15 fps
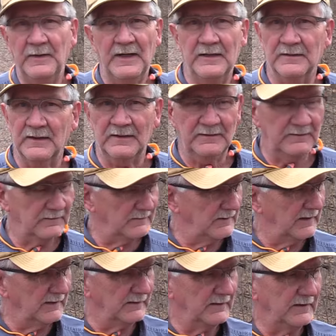about that
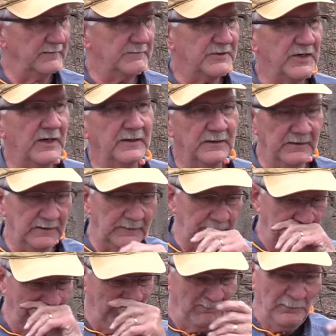that, that shotgun.
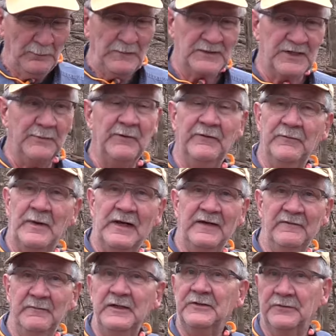Some of it might
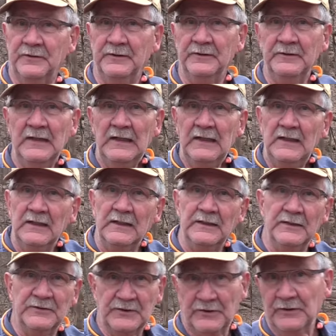even be true in
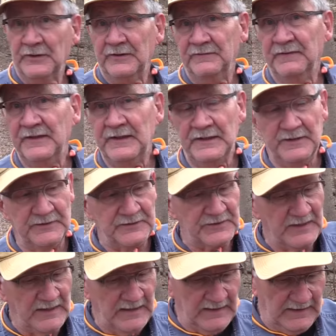those earlier
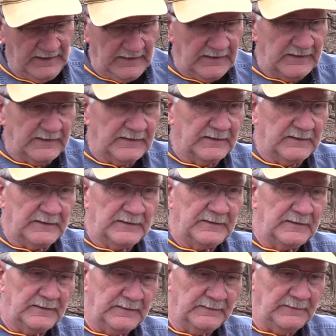videos. Uh,
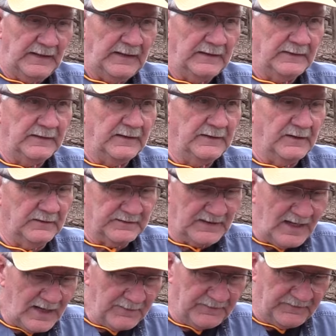and on
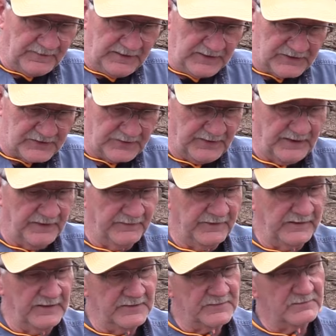top of the history of
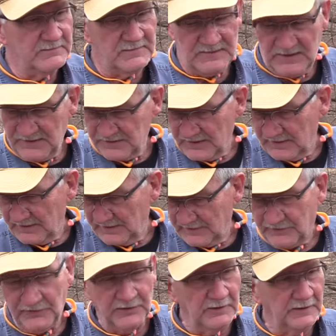it, it's just a, a,
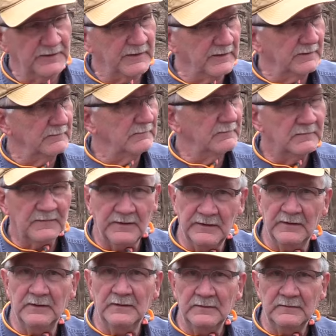good looking
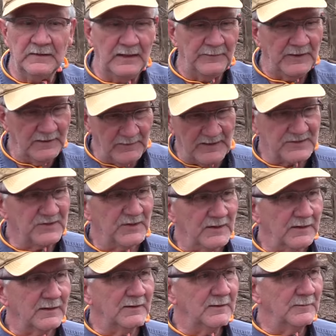gun. I mean, am I
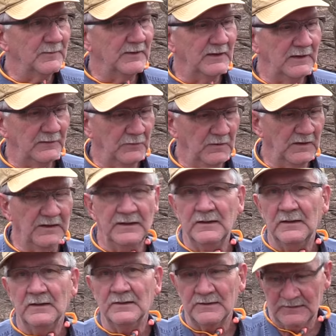sick? But it really
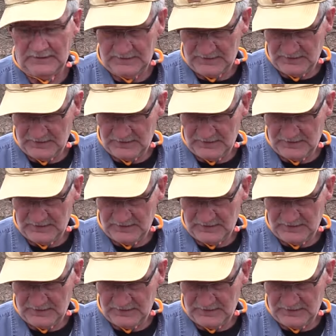is. It's